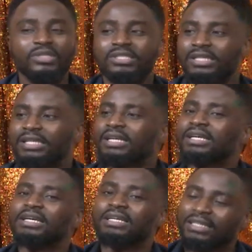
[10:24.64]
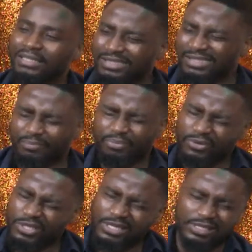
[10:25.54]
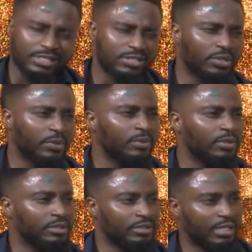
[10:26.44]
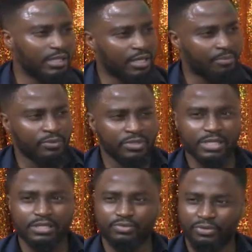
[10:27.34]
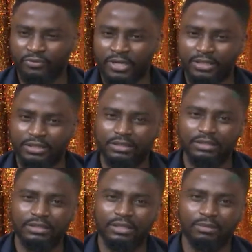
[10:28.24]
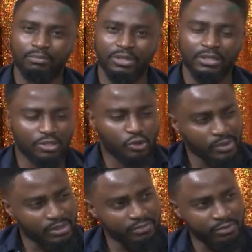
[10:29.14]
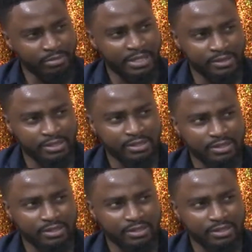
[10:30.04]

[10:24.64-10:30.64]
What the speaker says: So it's the process, you know, understanding that process, refining it, being intuitive about